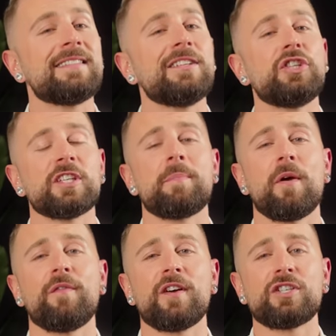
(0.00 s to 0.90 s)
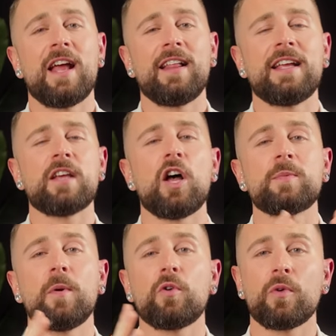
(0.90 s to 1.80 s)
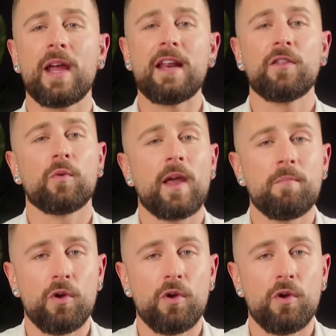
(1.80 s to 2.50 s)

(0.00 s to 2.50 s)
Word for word: isn't just about functionality, it's also about creating the right